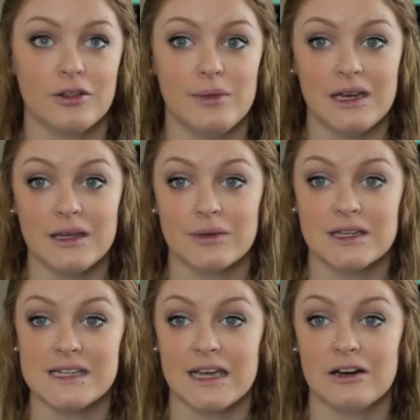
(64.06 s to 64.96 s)
the medium
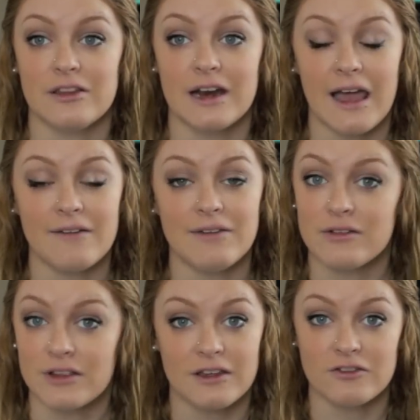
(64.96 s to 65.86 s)
container that I have
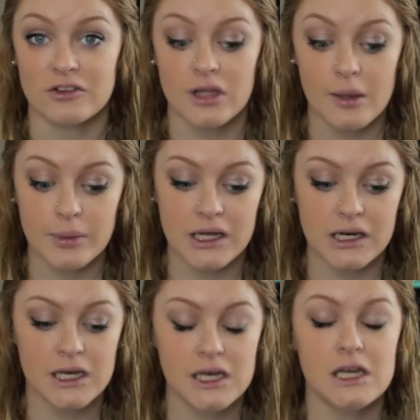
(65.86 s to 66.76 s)
everything filled up
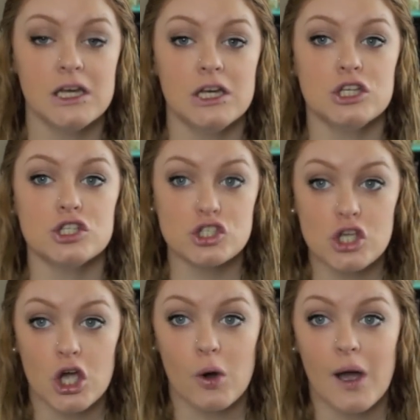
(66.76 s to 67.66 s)
in.
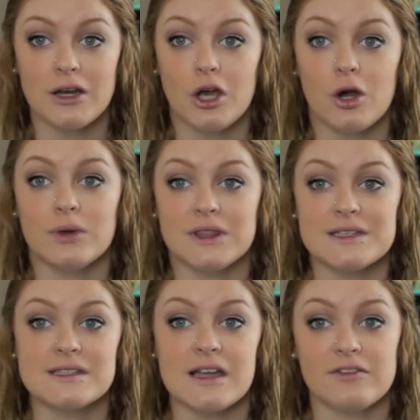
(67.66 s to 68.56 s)
So I know with
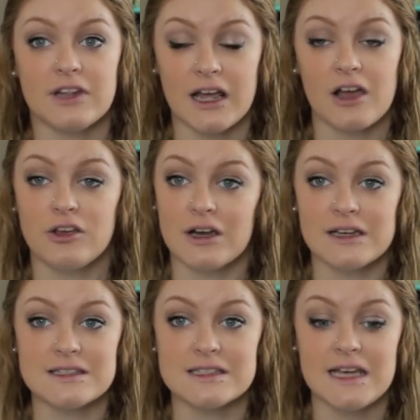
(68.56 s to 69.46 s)
this stuff that I got you
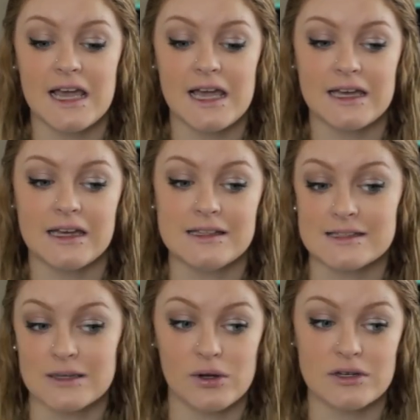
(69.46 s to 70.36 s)
guys today,
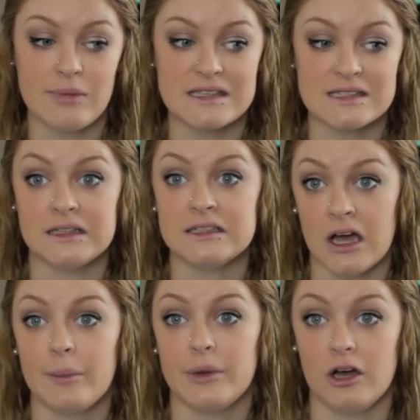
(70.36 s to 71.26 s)
it's going to basically
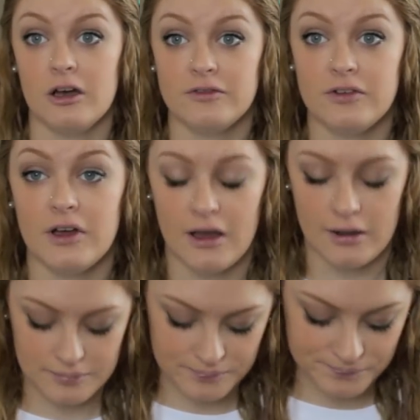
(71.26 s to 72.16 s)
top it off.
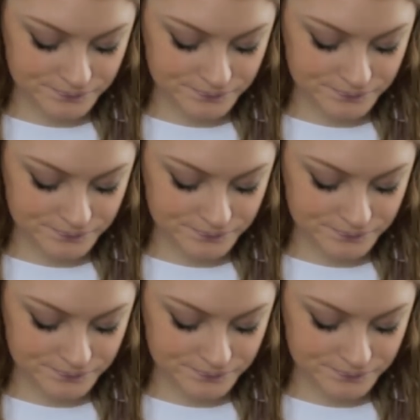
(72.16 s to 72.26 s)
Um,